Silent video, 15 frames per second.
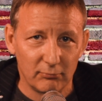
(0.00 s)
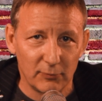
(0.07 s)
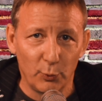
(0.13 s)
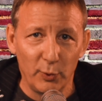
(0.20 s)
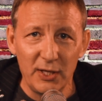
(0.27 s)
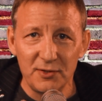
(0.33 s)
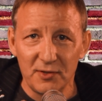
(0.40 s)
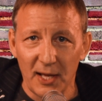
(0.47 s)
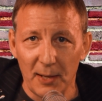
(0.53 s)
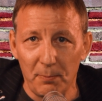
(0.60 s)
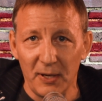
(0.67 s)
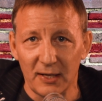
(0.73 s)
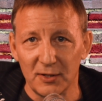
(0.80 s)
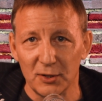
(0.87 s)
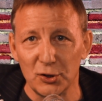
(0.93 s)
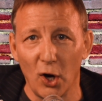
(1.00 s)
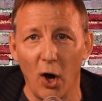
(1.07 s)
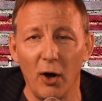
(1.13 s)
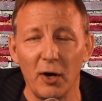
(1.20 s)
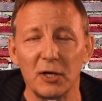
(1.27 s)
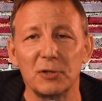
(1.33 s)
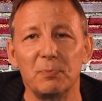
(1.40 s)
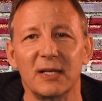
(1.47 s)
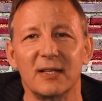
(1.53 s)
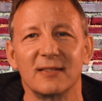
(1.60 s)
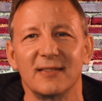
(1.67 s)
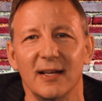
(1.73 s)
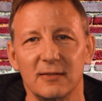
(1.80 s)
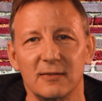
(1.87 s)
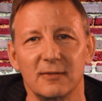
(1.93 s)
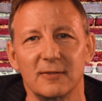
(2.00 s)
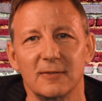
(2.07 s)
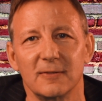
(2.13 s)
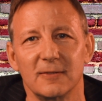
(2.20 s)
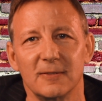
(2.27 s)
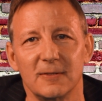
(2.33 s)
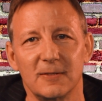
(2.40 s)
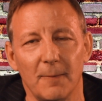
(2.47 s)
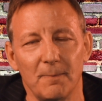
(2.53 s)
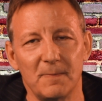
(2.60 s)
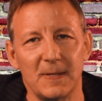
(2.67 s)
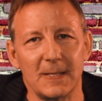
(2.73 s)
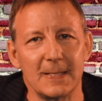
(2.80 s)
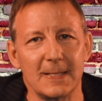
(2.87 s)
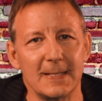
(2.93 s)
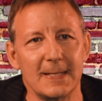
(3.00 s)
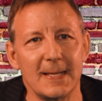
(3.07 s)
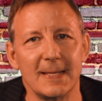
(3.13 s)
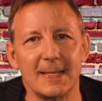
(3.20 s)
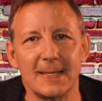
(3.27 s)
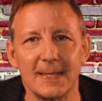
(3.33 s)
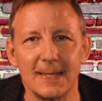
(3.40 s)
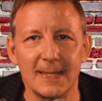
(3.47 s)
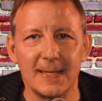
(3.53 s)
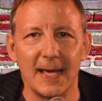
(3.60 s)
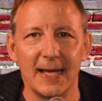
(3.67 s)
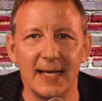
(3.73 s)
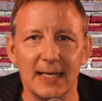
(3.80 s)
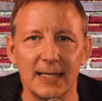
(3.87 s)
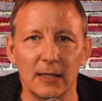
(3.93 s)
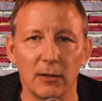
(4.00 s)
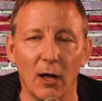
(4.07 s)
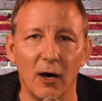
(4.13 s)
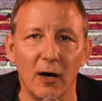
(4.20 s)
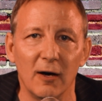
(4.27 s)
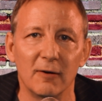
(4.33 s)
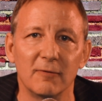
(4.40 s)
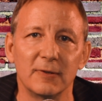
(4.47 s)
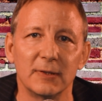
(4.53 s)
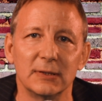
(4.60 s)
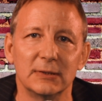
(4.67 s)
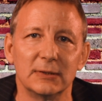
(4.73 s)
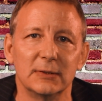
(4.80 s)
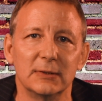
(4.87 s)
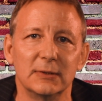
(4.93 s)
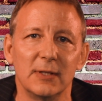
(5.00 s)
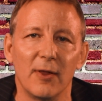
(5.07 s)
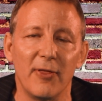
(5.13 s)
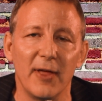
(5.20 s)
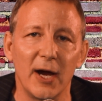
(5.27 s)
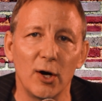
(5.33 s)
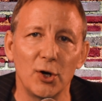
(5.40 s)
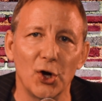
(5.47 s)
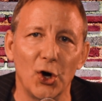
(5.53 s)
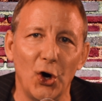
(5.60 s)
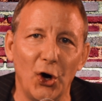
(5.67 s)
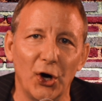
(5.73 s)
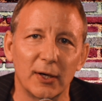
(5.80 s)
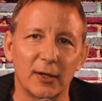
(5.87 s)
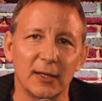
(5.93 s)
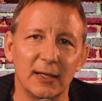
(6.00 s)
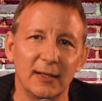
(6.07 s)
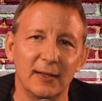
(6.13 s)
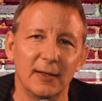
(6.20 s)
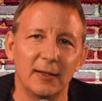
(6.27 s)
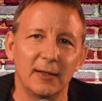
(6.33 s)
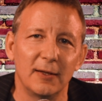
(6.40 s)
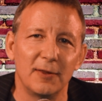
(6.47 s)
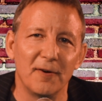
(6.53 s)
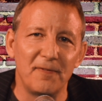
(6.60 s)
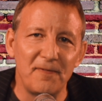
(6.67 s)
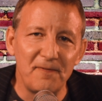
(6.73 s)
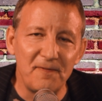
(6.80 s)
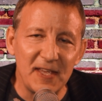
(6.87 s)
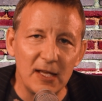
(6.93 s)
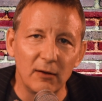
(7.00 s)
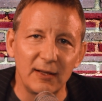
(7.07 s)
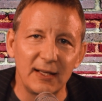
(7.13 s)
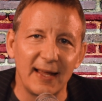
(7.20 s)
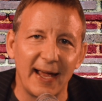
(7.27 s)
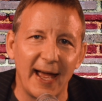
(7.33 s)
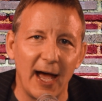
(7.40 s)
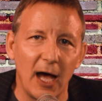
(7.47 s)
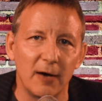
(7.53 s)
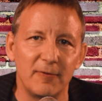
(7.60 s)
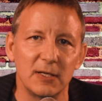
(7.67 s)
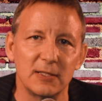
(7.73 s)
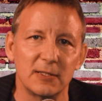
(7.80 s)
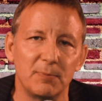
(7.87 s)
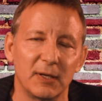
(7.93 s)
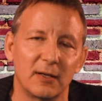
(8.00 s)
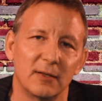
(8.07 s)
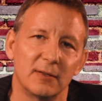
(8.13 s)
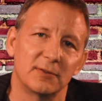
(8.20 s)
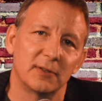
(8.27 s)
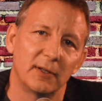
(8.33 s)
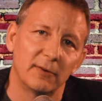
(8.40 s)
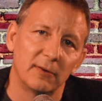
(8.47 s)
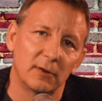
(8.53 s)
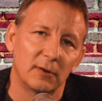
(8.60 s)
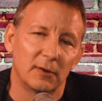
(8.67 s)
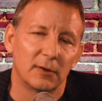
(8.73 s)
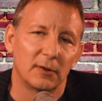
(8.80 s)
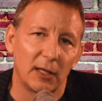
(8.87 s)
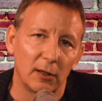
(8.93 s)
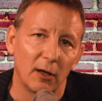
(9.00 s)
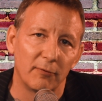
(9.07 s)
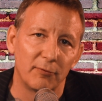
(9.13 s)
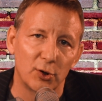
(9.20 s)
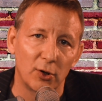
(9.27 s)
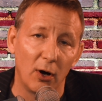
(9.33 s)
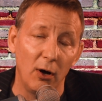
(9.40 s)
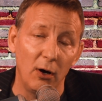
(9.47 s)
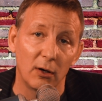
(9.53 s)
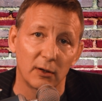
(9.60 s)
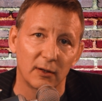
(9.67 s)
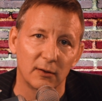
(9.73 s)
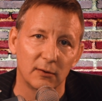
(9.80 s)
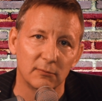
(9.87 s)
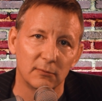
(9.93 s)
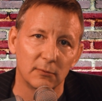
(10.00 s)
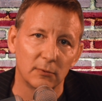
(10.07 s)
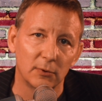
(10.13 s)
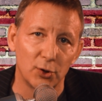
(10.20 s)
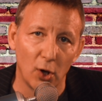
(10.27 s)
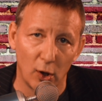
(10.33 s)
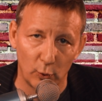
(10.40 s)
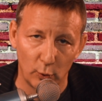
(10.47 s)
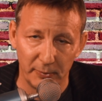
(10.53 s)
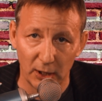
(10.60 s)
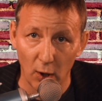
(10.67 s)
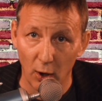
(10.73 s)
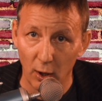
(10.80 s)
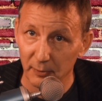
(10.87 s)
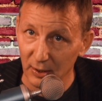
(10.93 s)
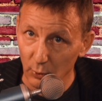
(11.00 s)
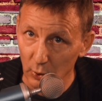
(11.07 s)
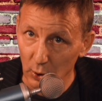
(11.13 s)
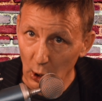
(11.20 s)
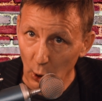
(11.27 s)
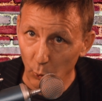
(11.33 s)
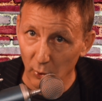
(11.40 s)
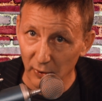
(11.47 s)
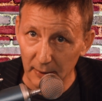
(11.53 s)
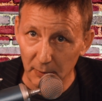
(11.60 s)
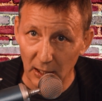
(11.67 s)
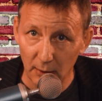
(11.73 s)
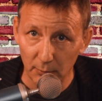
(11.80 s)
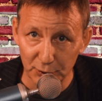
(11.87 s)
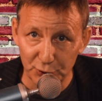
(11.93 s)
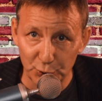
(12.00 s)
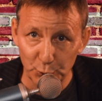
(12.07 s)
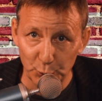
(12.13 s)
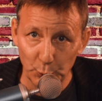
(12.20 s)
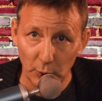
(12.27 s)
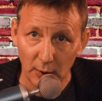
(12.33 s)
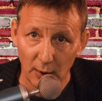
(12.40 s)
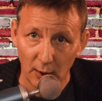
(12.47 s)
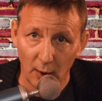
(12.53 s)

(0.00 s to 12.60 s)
the reason they pick the dog is because that's something they love. Their dog. The feeling they have is because they love their dog. The dog will be gone, but will they be able to